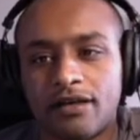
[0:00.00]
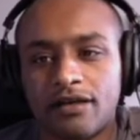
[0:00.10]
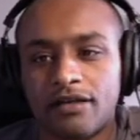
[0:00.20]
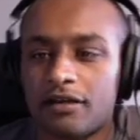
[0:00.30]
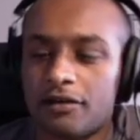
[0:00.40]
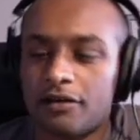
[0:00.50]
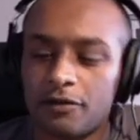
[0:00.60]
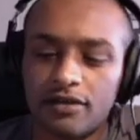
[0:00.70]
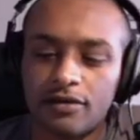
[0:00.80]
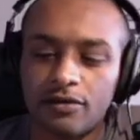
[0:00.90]
Thank you.
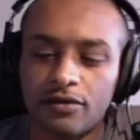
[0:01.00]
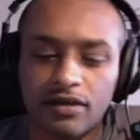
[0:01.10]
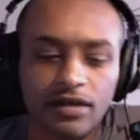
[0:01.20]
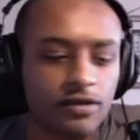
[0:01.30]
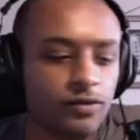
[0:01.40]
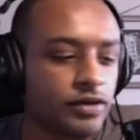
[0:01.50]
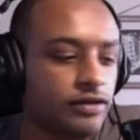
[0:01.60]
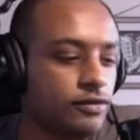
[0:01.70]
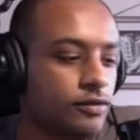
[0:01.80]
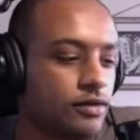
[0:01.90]
Thank you. And I can't wait
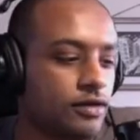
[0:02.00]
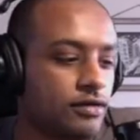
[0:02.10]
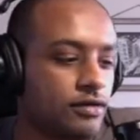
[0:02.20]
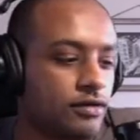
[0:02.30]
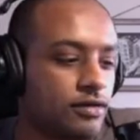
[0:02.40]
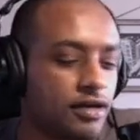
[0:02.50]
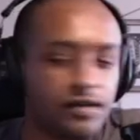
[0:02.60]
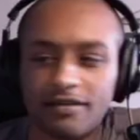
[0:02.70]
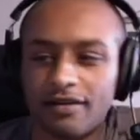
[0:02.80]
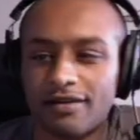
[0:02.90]
to the
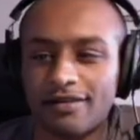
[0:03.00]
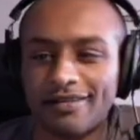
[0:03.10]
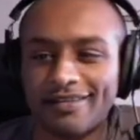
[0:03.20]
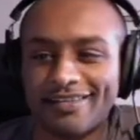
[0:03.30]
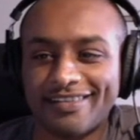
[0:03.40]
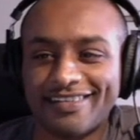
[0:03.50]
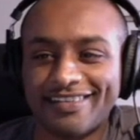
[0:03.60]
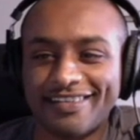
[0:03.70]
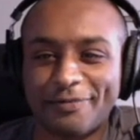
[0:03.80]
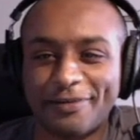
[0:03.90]
Al-Sara
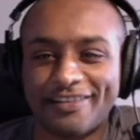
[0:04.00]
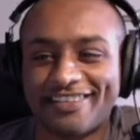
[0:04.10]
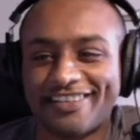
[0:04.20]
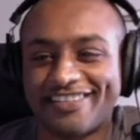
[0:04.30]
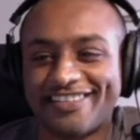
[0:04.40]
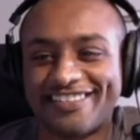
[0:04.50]
presentation.